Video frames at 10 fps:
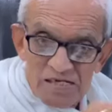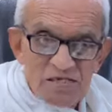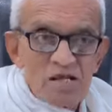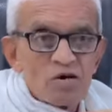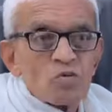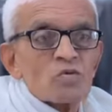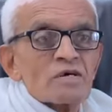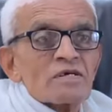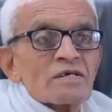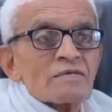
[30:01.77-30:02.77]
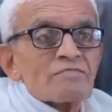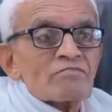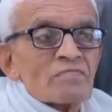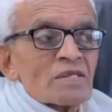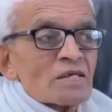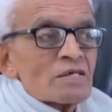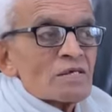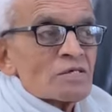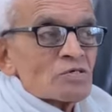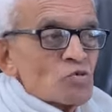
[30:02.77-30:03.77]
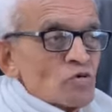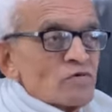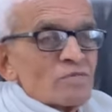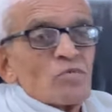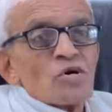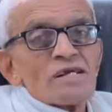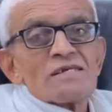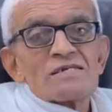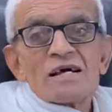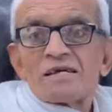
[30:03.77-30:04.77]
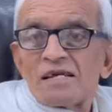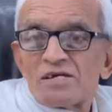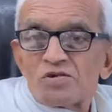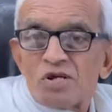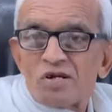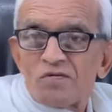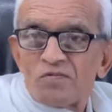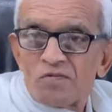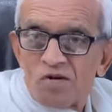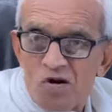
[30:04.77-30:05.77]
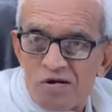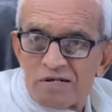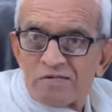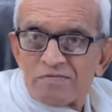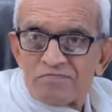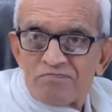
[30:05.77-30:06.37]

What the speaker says: It is love. So our body is a creation of Lord.